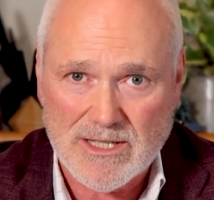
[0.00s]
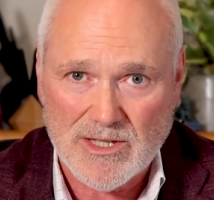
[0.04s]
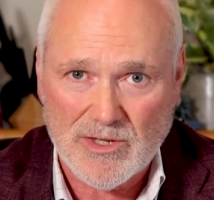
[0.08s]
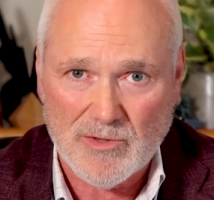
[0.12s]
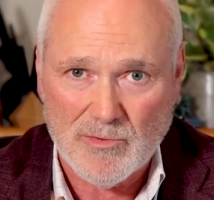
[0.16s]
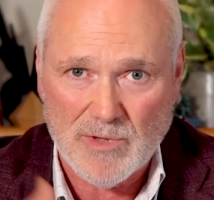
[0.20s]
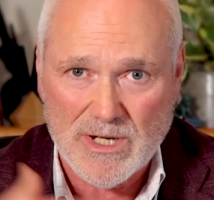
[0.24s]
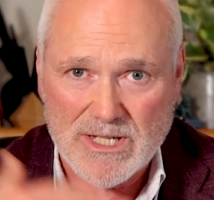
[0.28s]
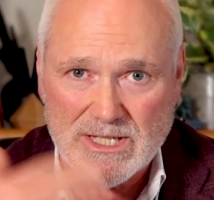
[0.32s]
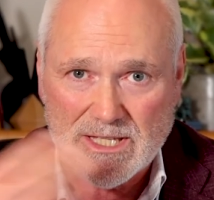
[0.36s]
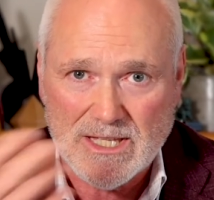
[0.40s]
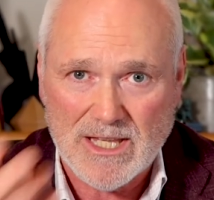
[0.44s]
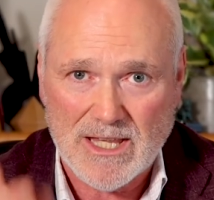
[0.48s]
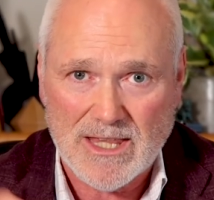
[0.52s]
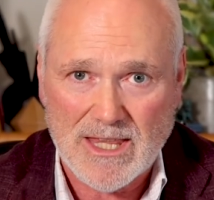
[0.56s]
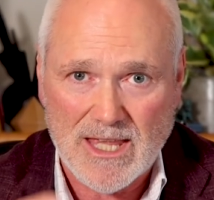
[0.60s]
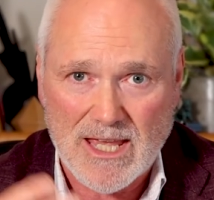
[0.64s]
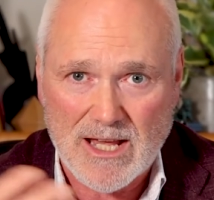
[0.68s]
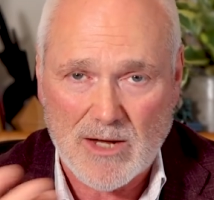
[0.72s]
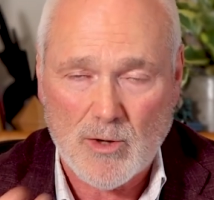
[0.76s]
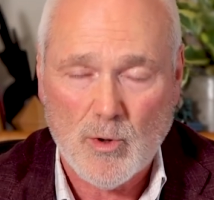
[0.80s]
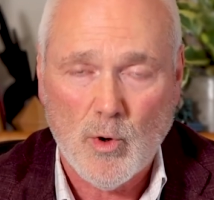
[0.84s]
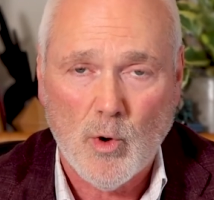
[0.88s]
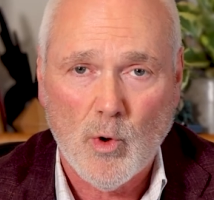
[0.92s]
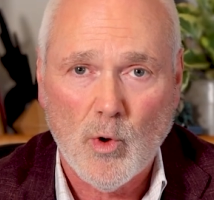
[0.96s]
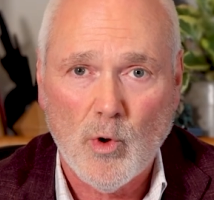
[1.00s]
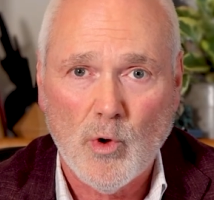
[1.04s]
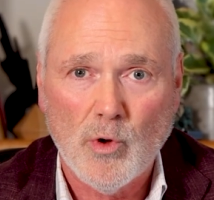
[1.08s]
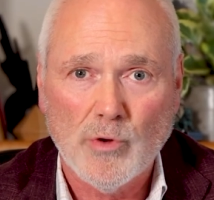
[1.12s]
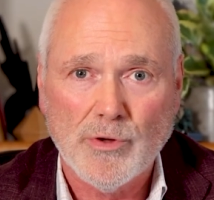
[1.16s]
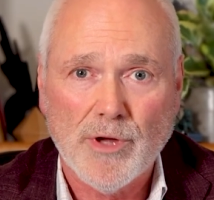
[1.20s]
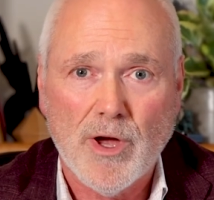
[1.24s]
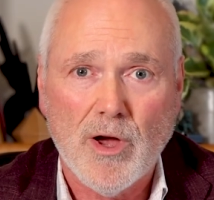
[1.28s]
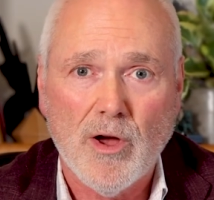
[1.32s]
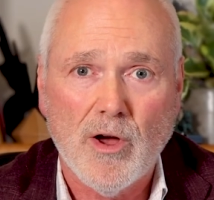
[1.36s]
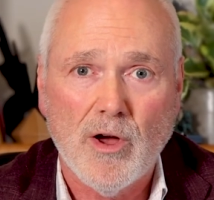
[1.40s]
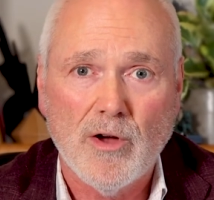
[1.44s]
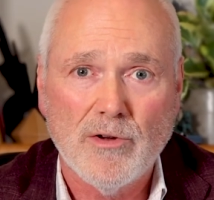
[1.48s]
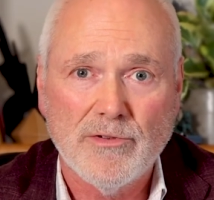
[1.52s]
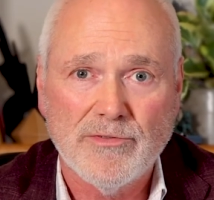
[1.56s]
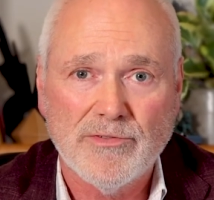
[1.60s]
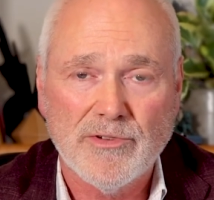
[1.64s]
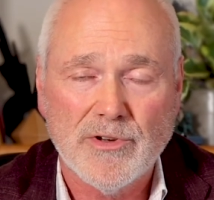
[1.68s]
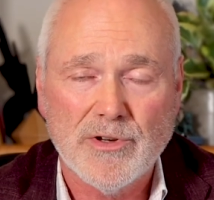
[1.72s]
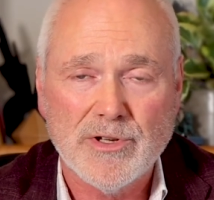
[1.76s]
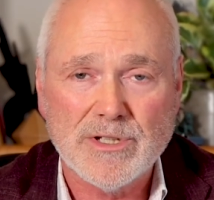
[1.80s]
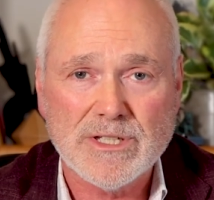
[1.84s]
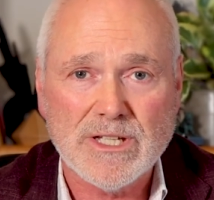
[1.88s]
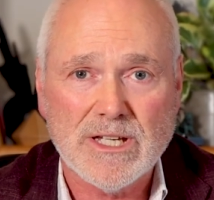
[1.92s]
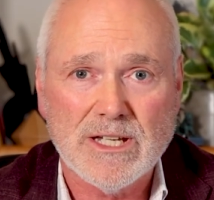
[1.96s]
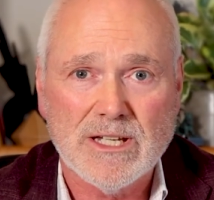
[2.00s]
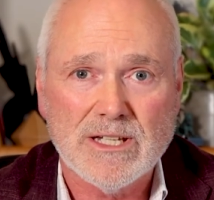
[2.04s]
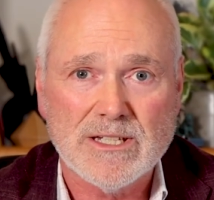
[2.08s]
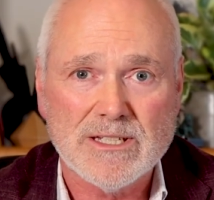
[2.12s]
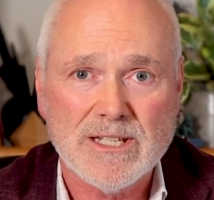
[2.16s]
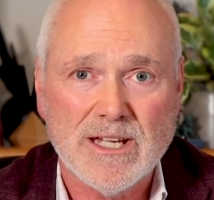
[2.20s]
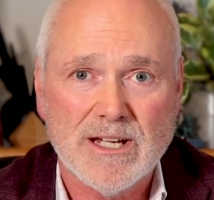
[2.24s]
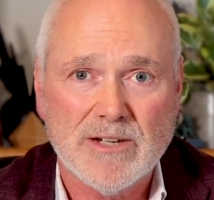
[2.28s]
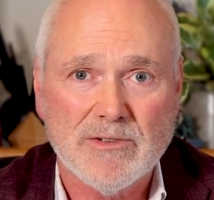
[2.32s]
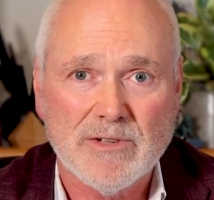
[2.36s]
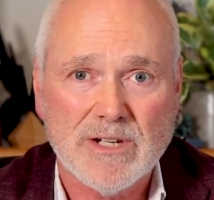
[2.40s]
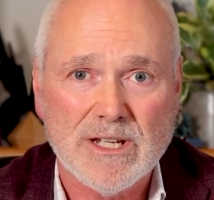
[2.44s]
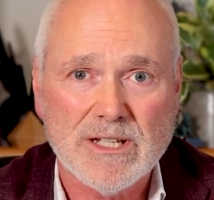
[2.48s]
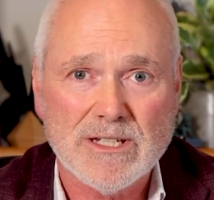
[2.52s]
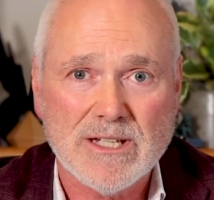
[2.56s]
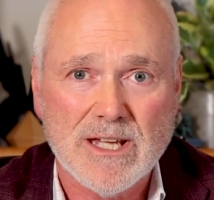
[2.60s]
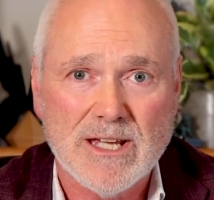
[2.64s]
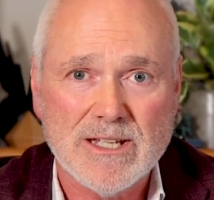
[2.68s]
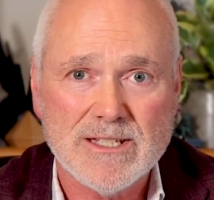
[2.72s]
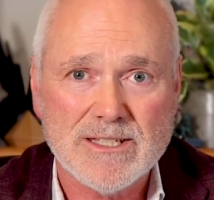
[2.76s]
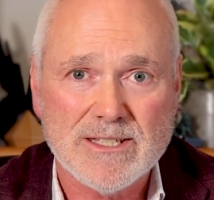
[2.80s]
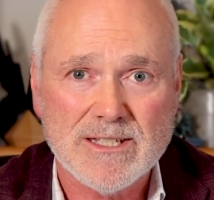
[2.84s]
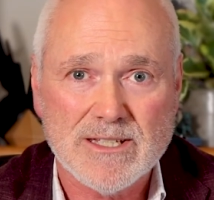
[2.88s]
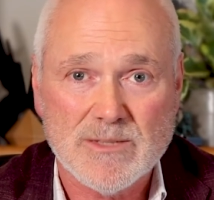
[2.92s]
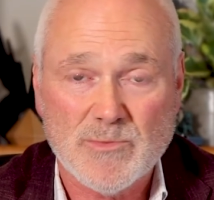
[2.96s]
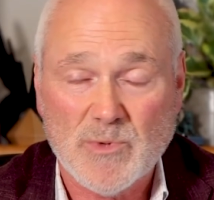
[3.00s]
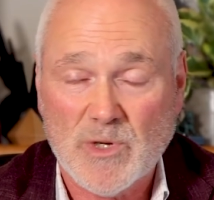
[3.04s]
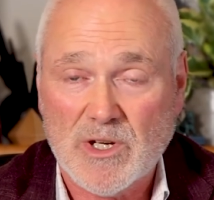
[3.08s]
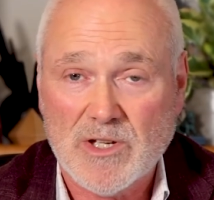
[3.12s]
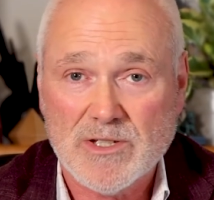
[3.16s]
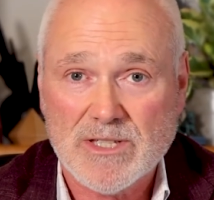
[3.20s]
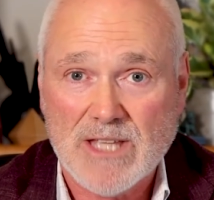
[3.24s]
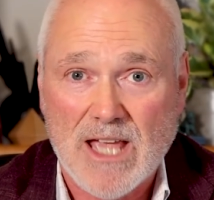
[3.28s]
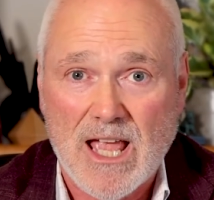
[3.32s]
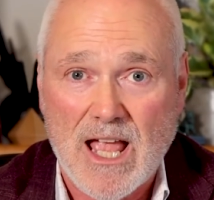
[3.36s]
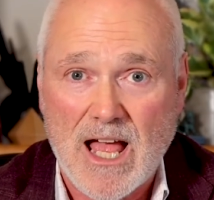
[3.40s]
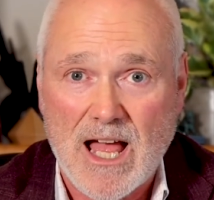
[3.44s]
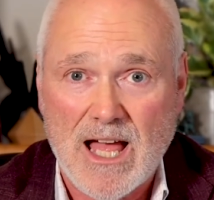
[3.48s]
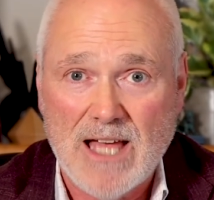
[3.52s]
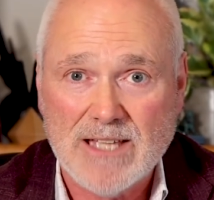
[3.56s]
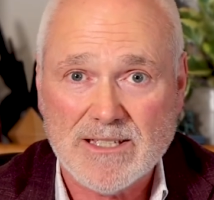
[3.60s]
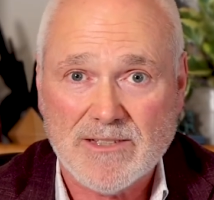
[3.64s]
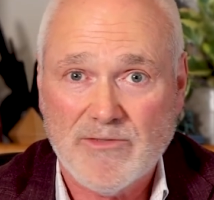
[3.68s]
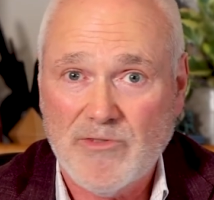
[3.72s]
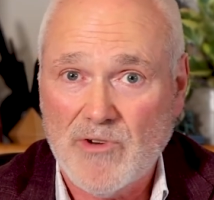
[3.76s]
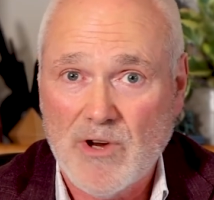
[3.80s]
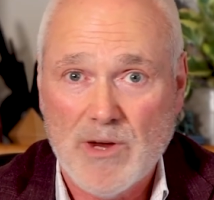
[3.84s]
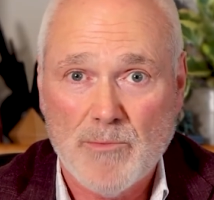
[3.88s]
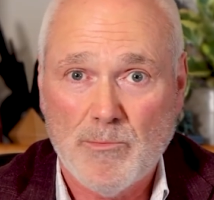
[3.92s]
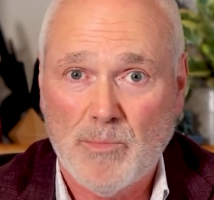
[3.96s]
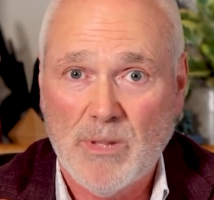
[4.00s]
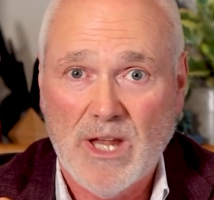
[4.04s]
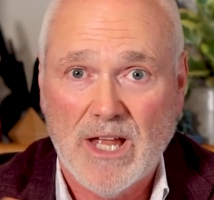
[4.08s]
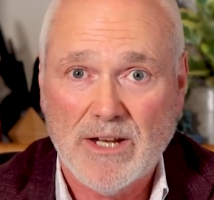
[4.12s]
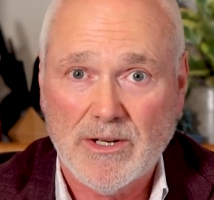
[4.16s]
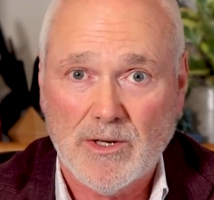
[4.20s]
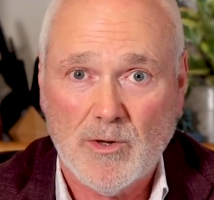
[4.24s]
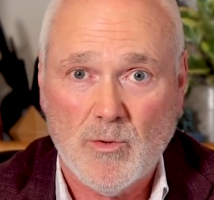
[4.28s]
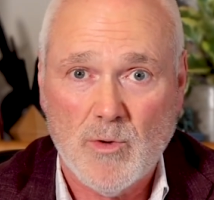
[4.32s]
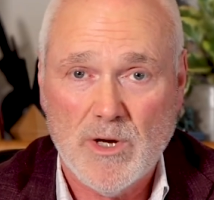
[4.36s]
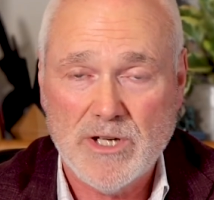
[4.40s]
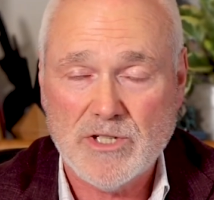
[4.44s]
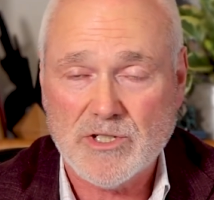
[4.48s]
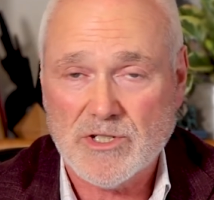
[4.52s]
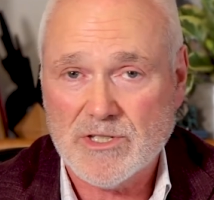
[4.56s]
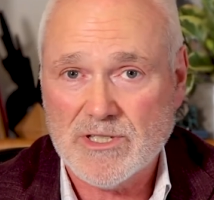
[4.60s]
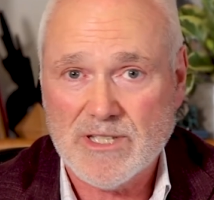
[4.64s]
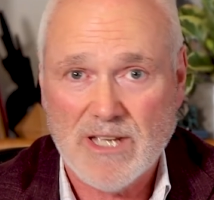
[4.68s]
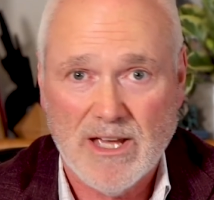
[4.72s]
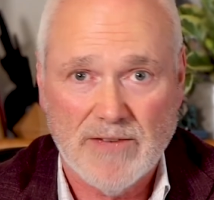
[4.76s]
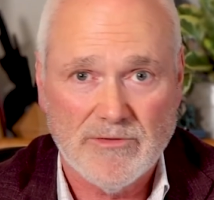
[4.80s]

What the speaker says: and the reason that they're called overt integrity tests is because they ask very blunt questions.